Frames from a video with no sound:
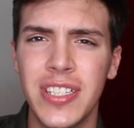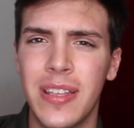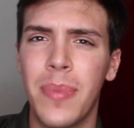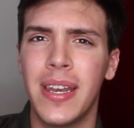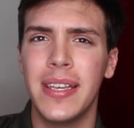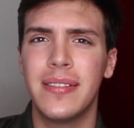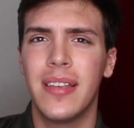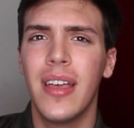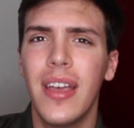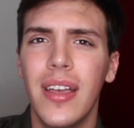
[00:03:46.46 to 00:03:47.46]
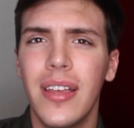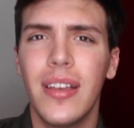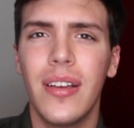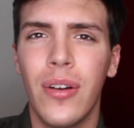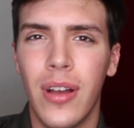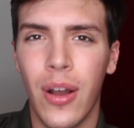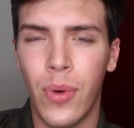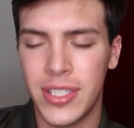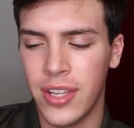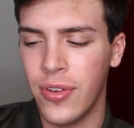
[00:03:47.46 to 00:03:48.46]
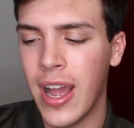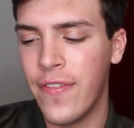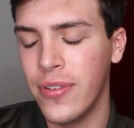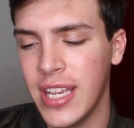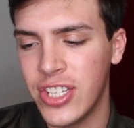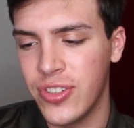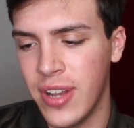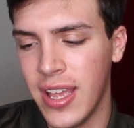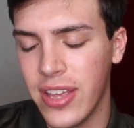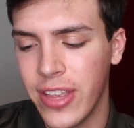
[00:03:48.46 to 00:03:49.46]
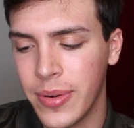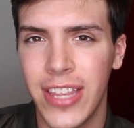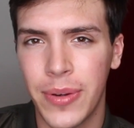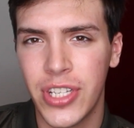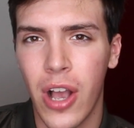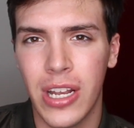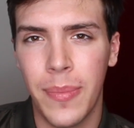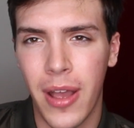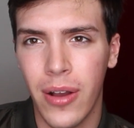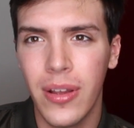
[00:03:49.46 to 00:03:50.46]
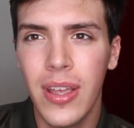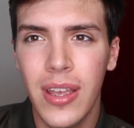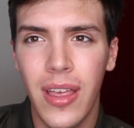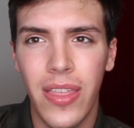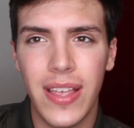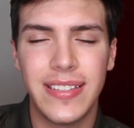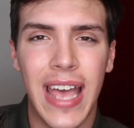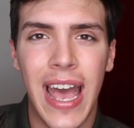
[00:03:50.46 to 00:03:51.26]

somebody's what's on their iPhone yesterday, and they were talking about this